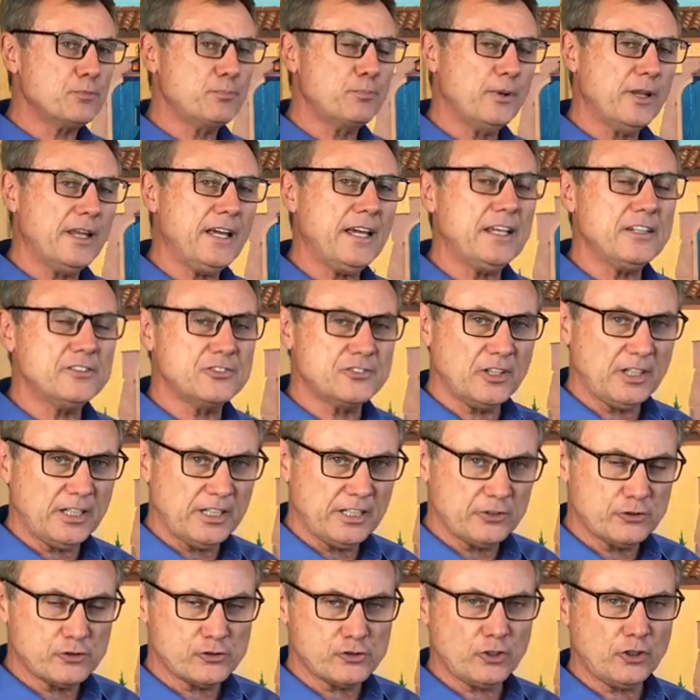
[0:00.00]
placed
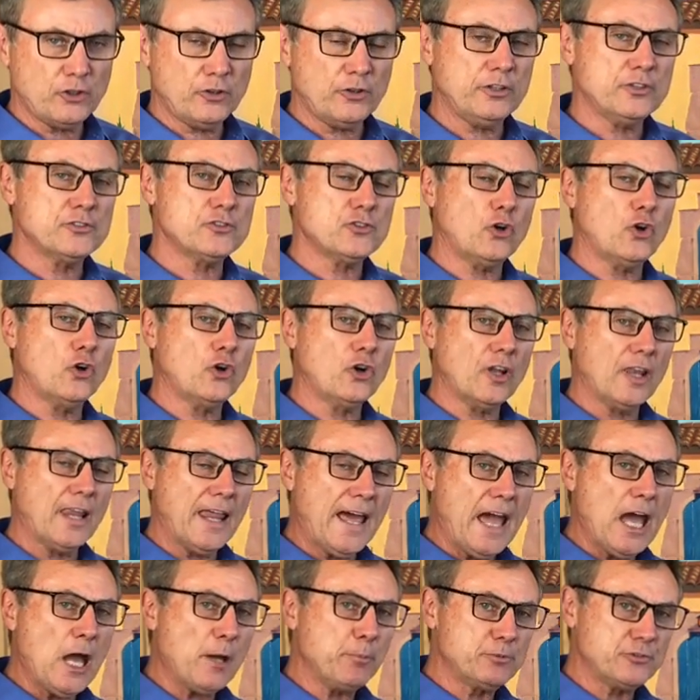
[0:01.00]
insurance or
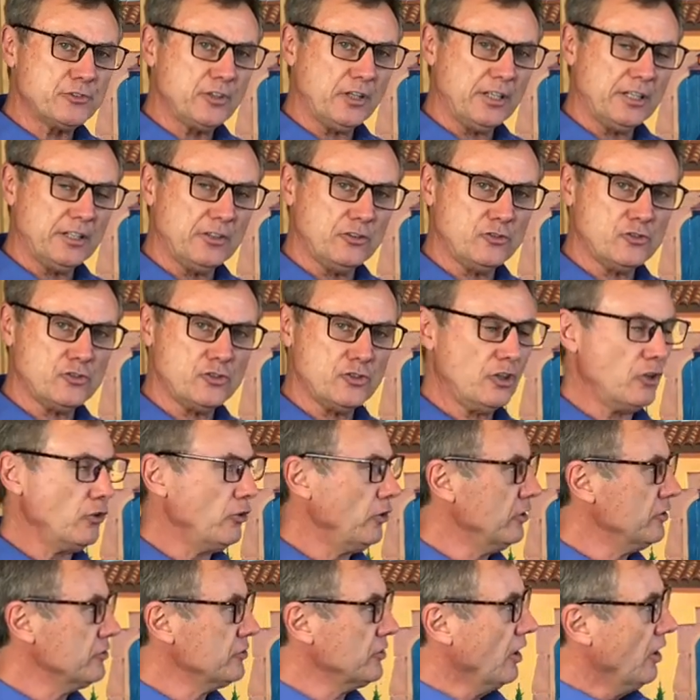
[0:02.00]
lapsed
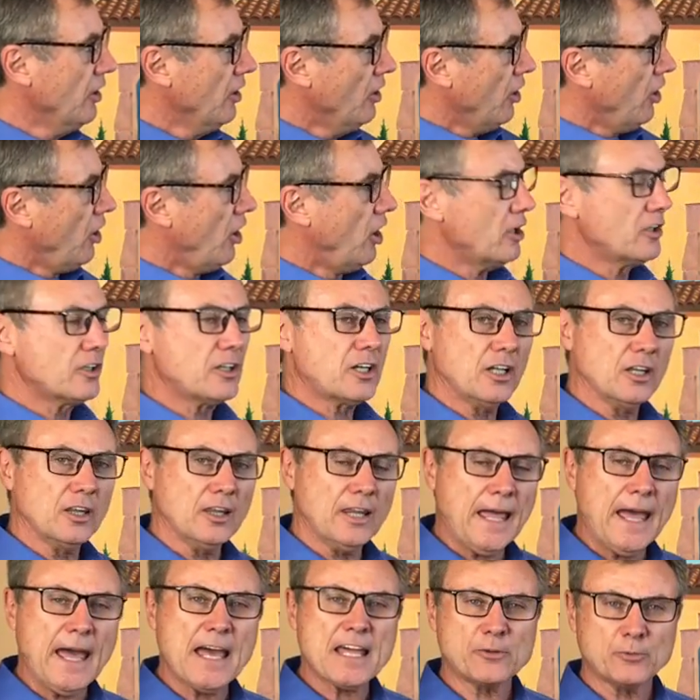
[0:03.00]
insurance on
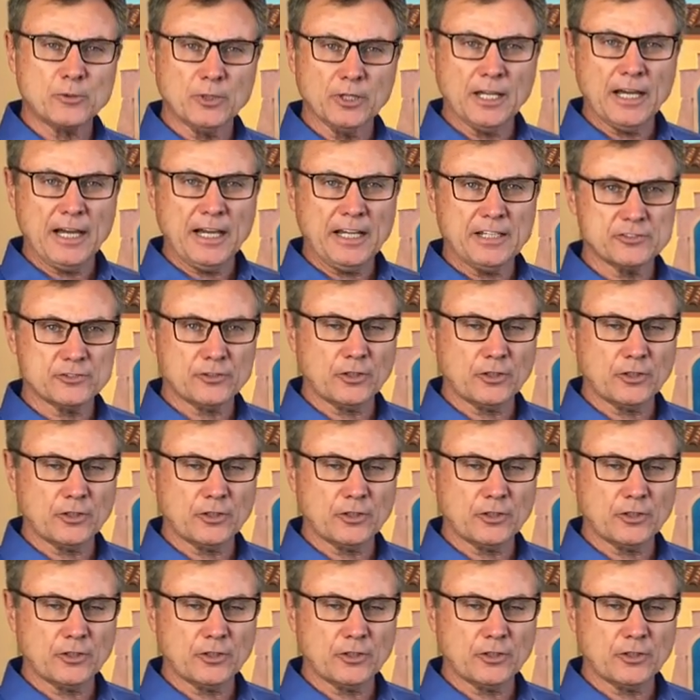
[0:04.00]
collateralized